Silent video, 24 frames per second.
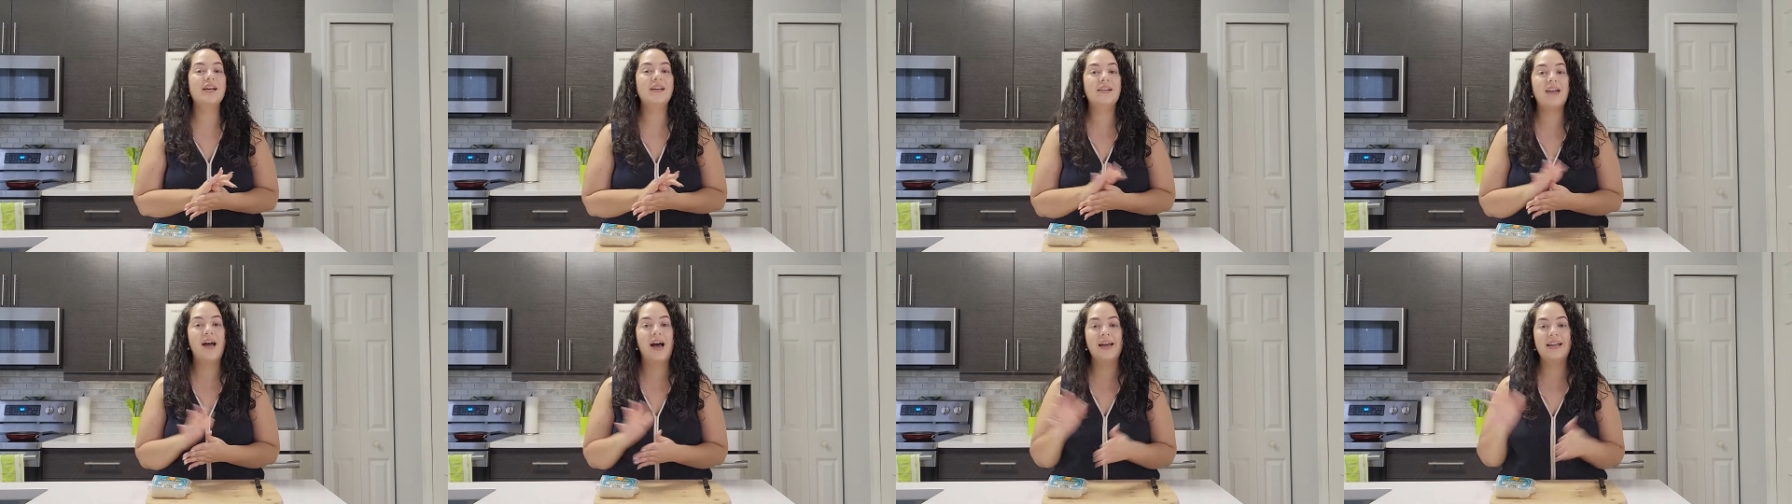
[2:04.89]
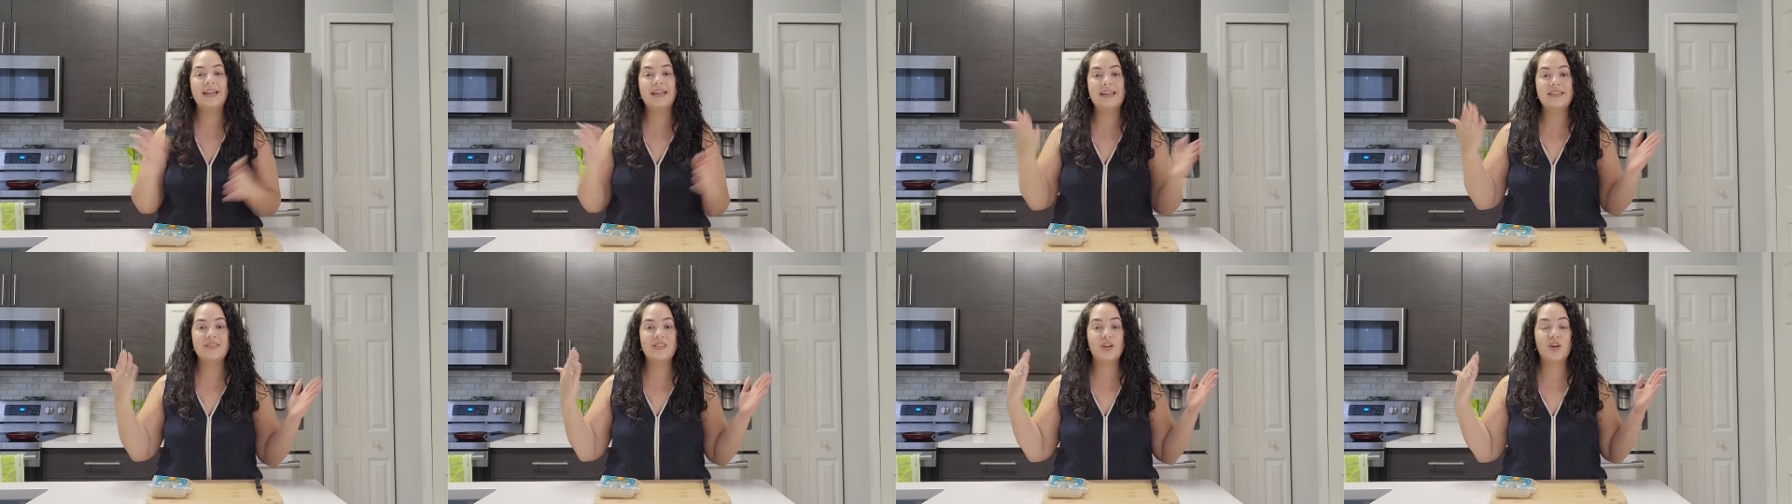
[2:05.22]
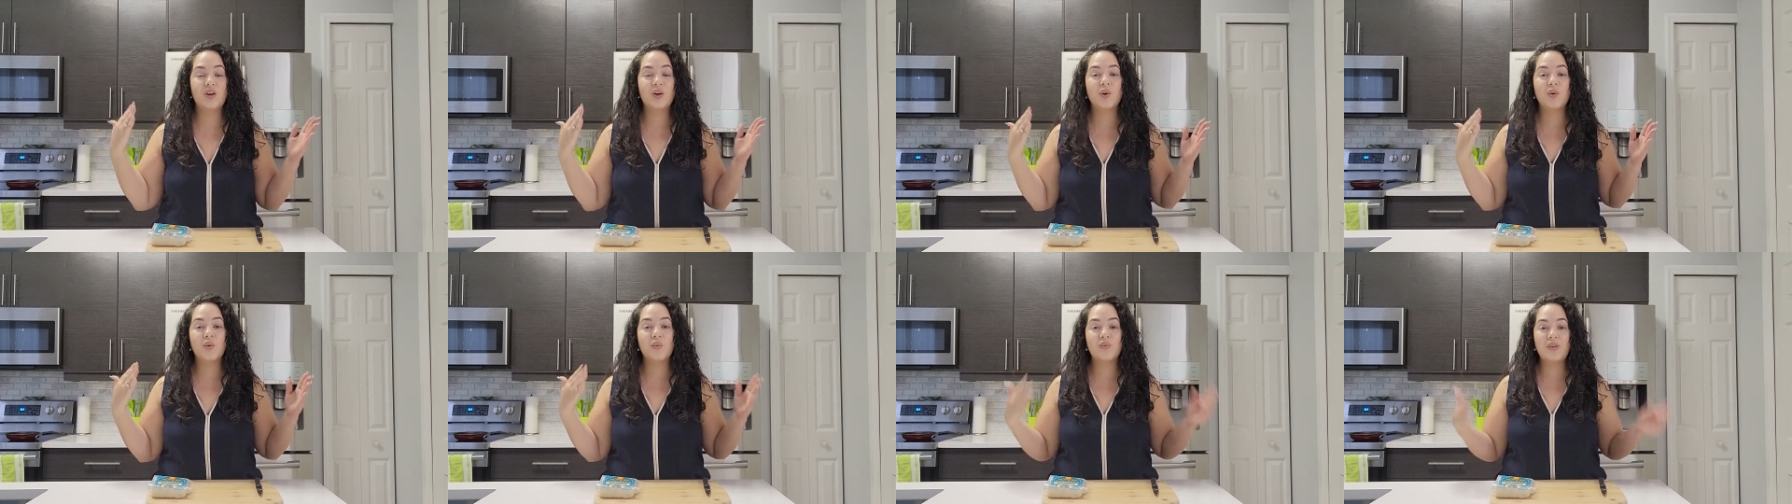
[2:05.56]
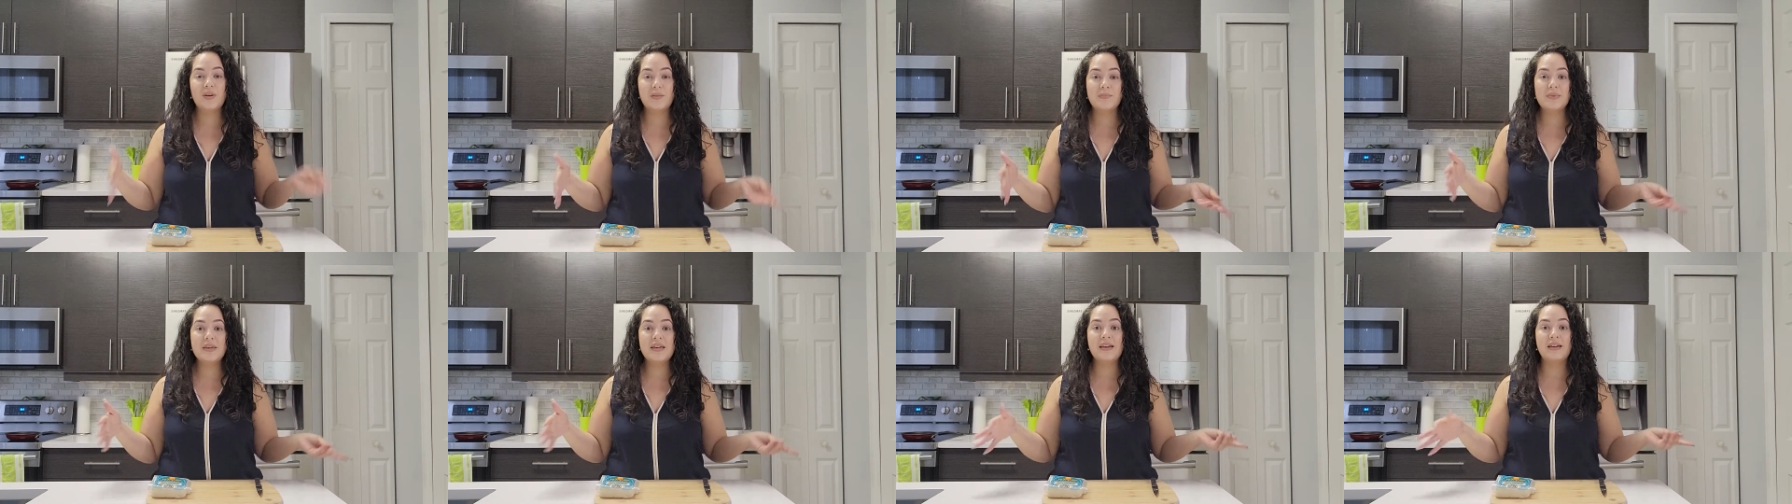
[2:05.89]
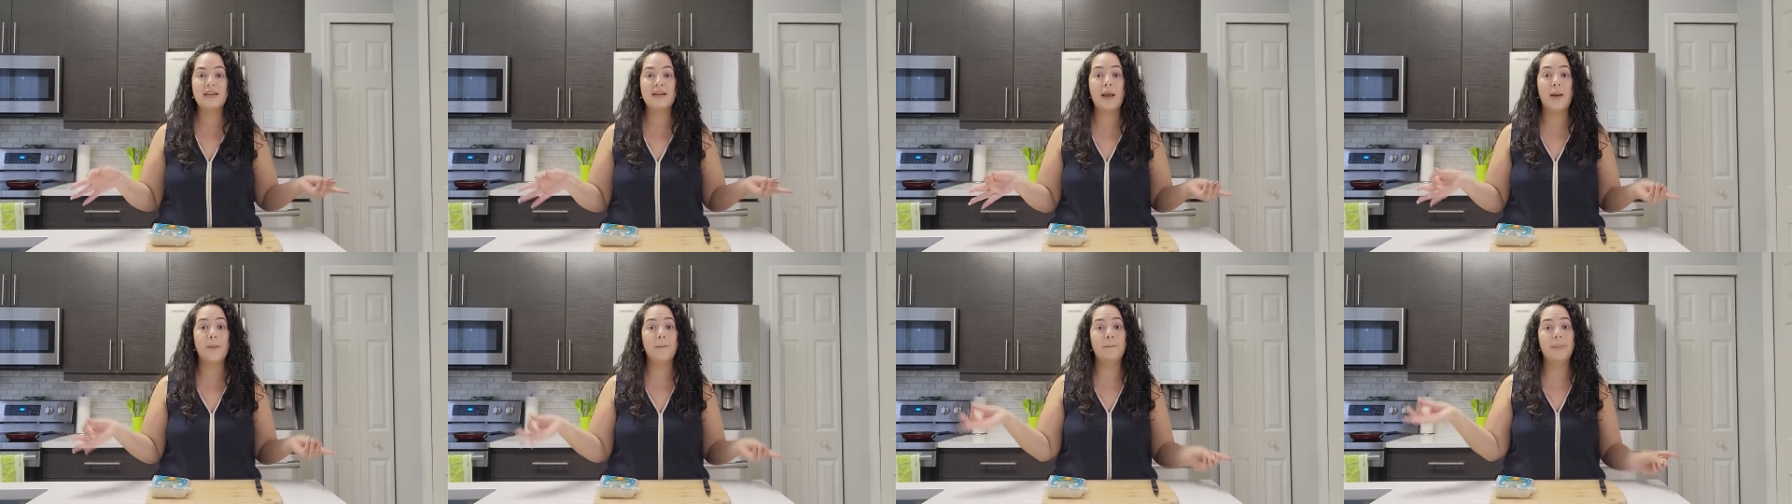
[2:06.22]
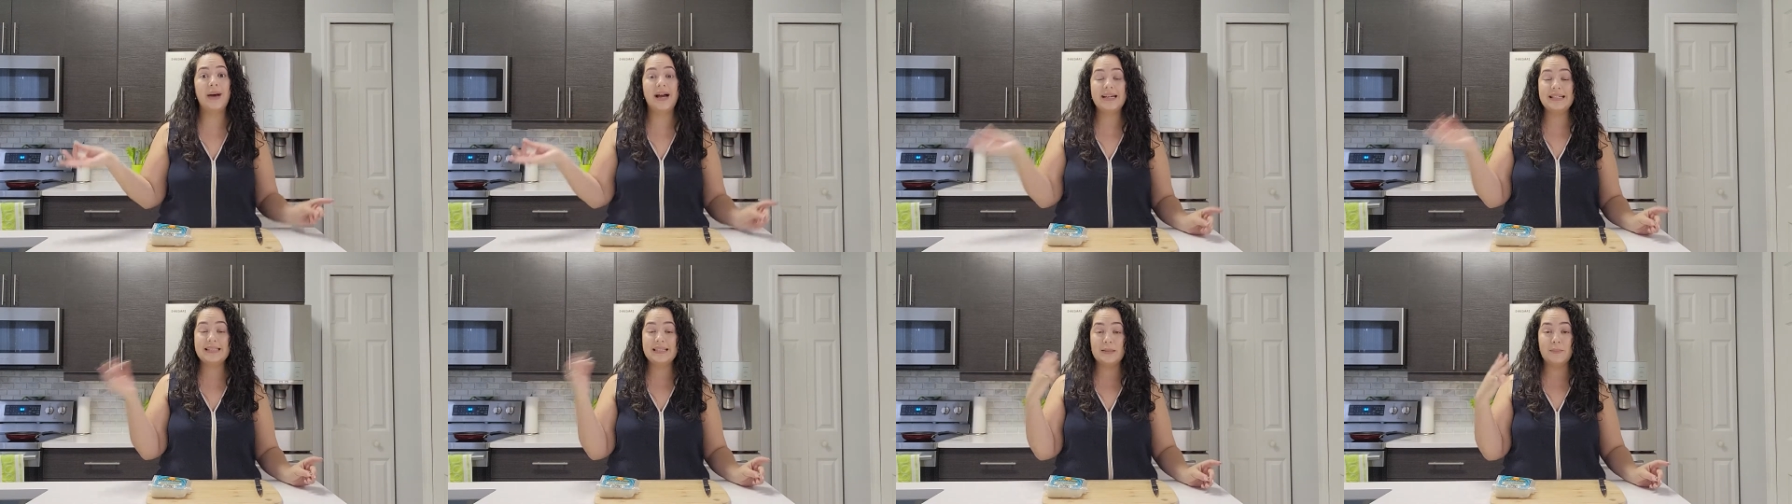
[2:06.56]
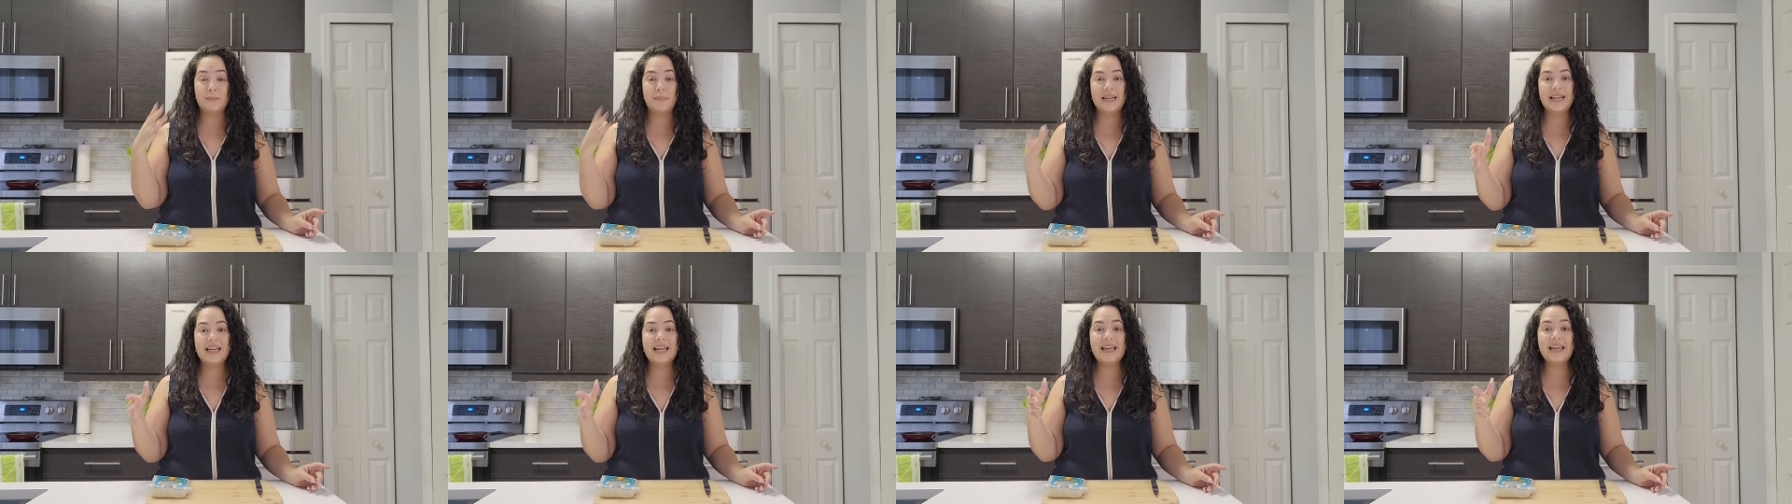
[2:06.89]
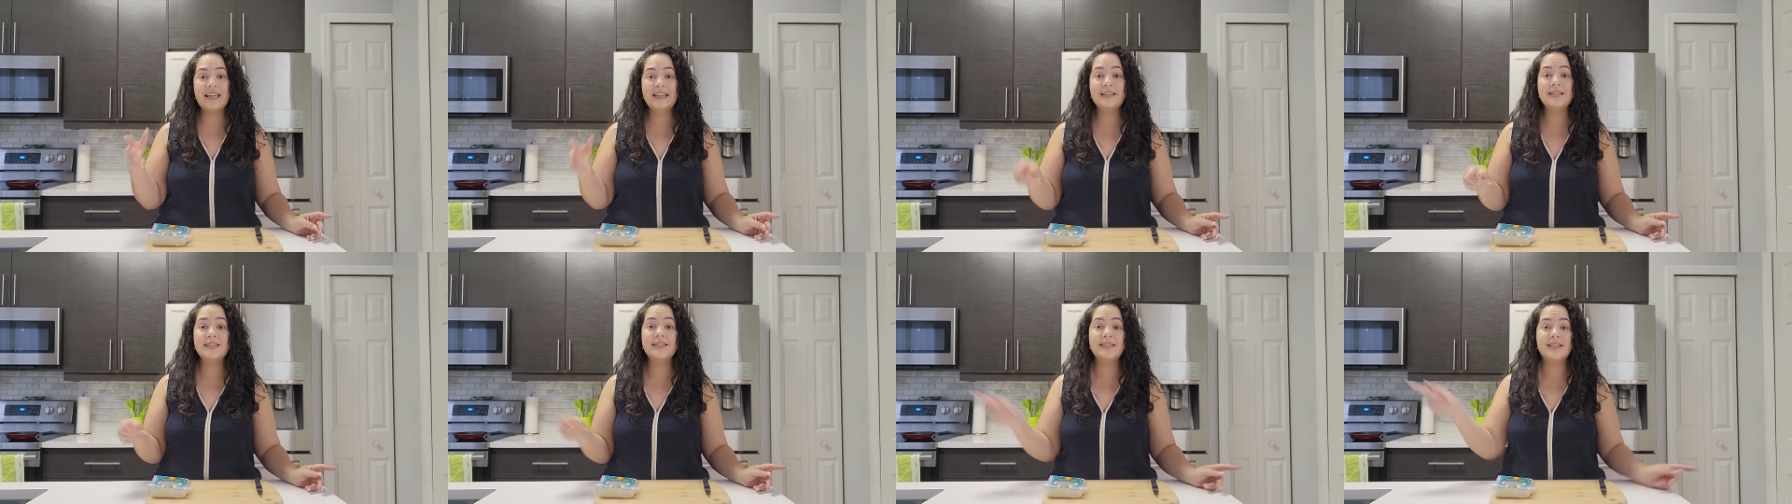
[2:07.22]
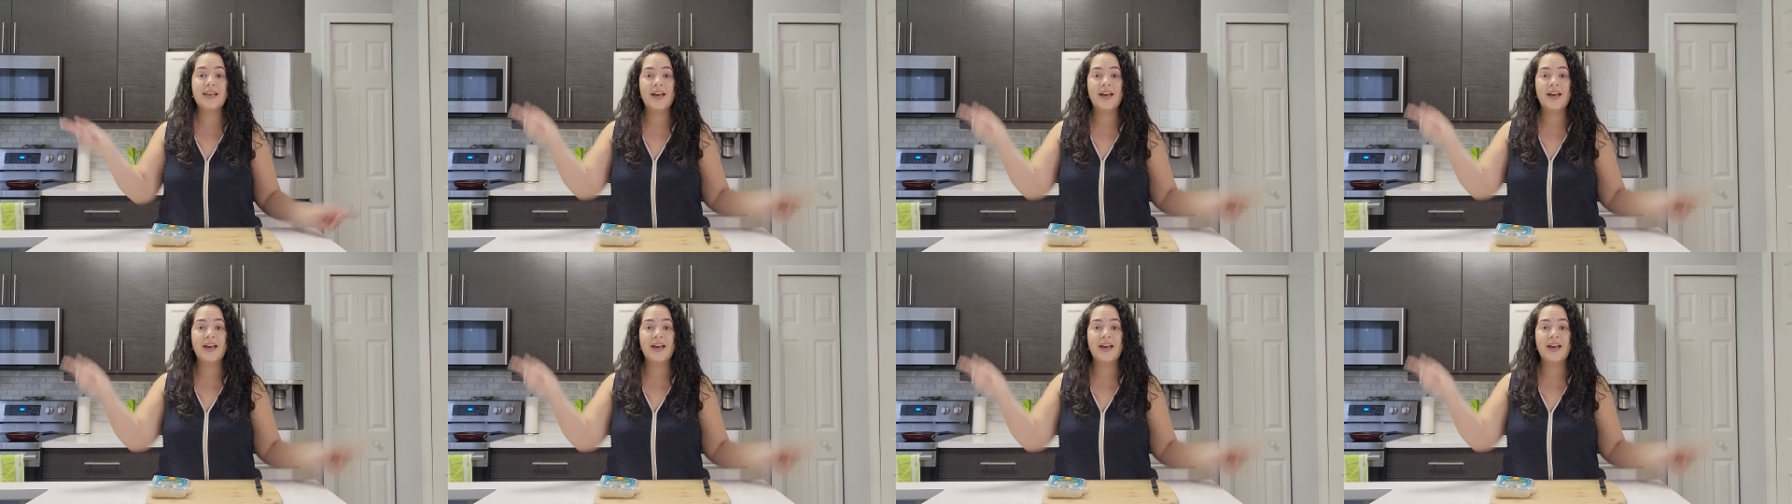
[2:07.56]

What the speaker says: a lot in the Caribbean by Dominicans.